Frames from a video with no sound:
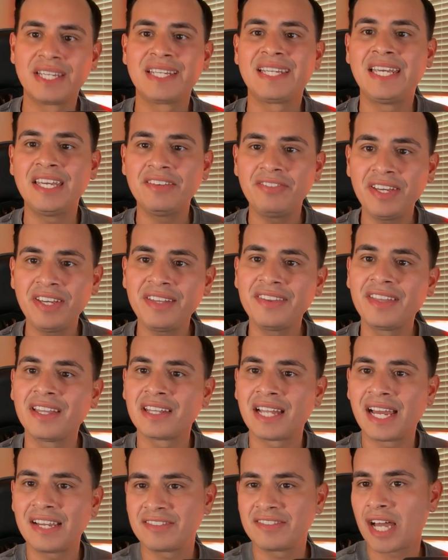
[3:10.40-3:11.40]
giving the
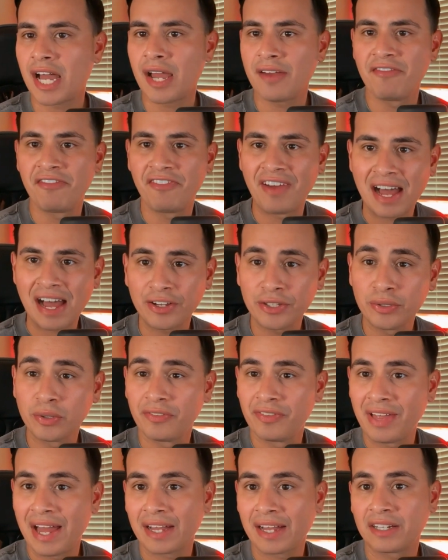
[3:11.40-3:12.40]
lifetime value
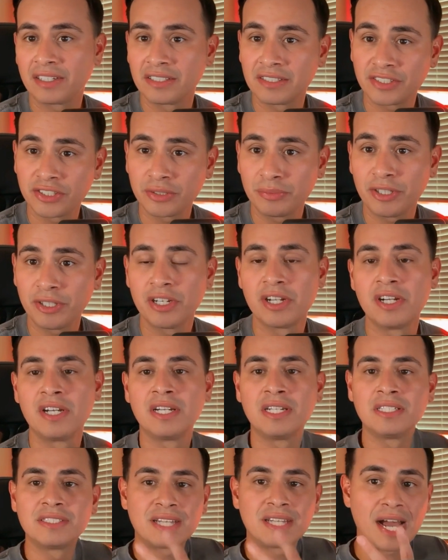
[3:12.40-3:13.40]
of that customer
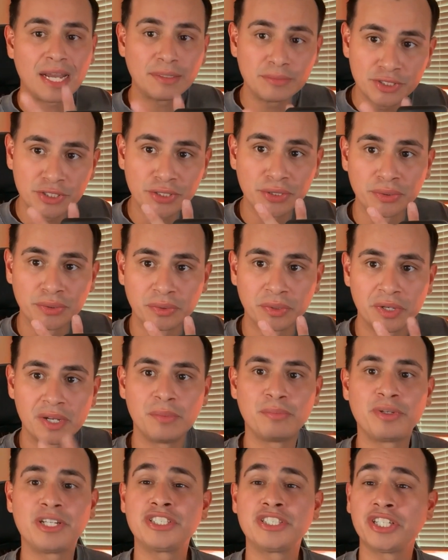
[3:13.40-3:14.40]
times 2,
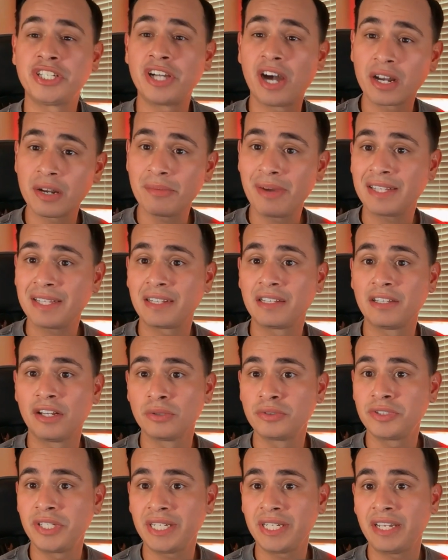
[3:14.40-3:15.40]
because you got them at the low
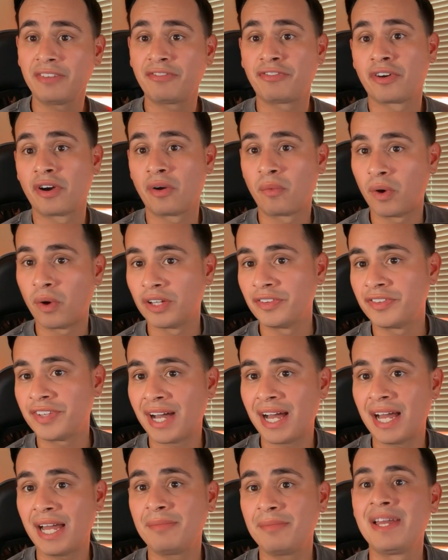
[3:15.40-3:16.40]
ticket for a one
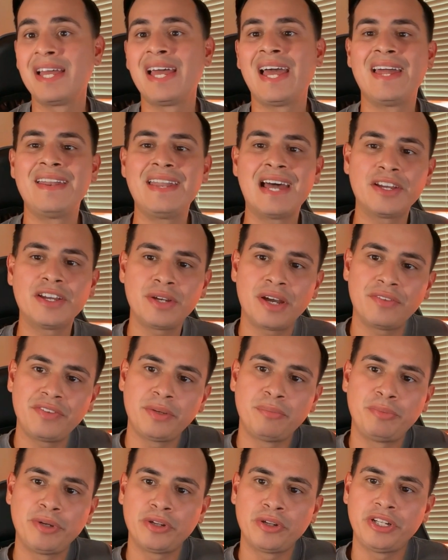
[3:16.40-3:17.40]
time, and now you have the
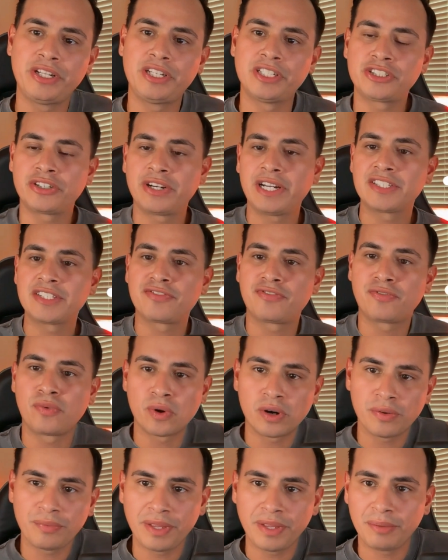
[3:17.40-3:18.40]
ability to
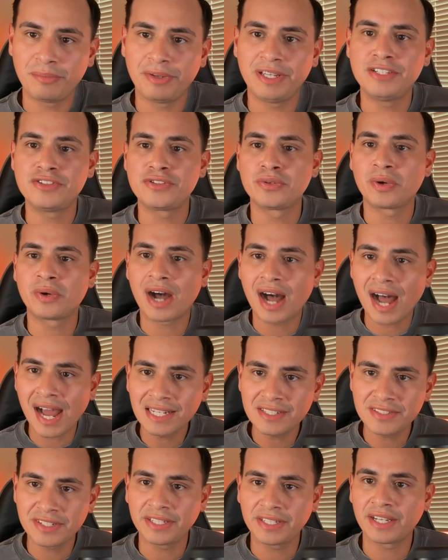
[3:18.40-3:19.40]
transform them into a high
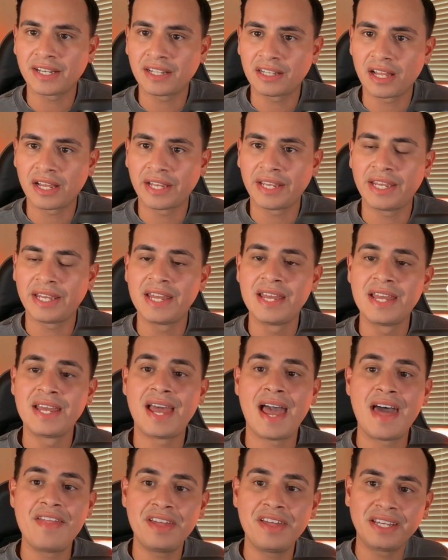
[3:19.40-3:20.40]
ticket client
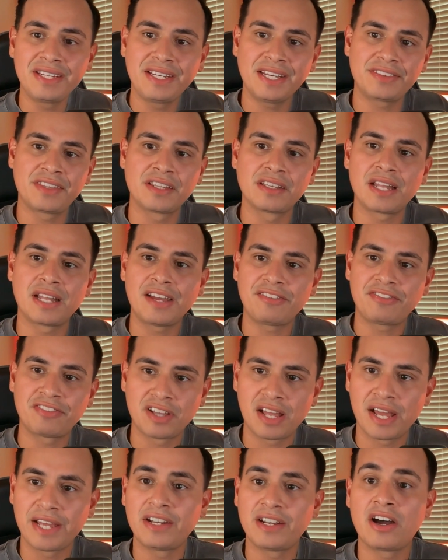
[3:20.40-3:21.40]
and then get the
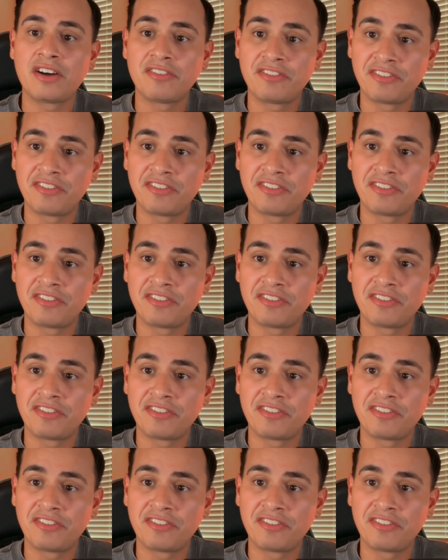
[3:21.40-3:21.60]
lifeline of